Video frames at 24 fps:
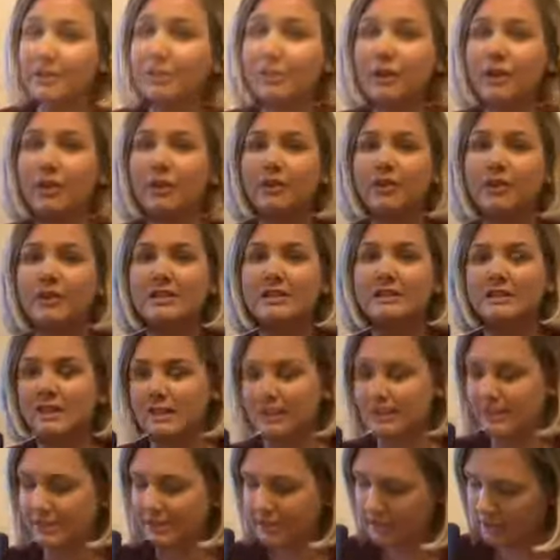up here that
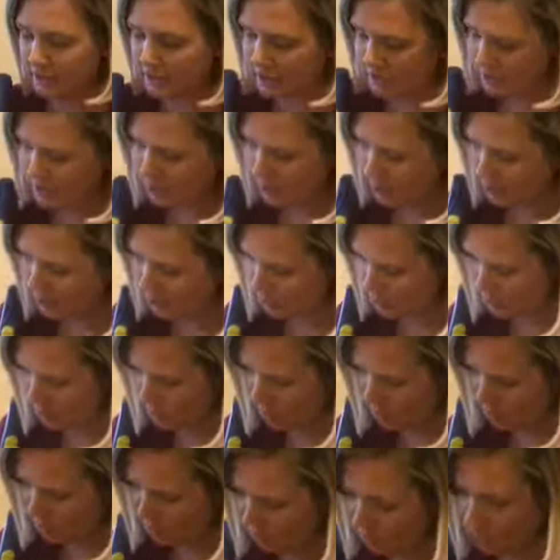says
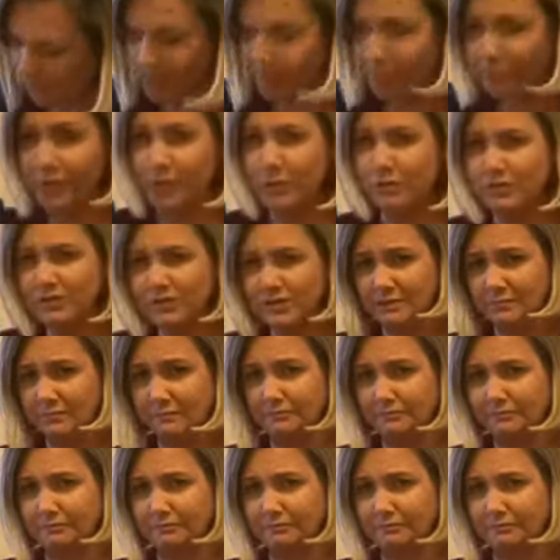Clean Boost,